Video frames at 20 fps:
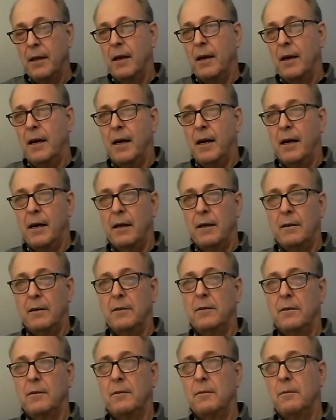
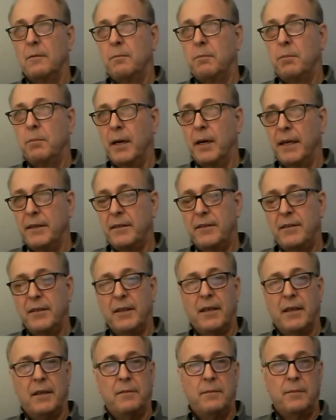But
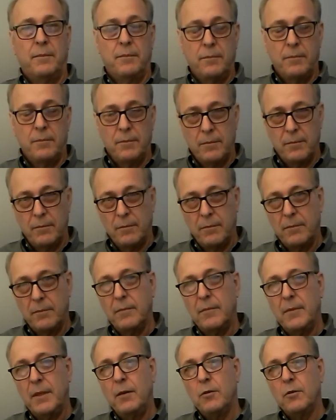
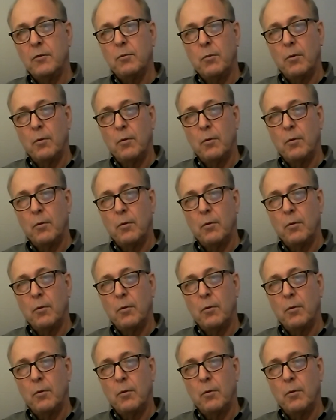he was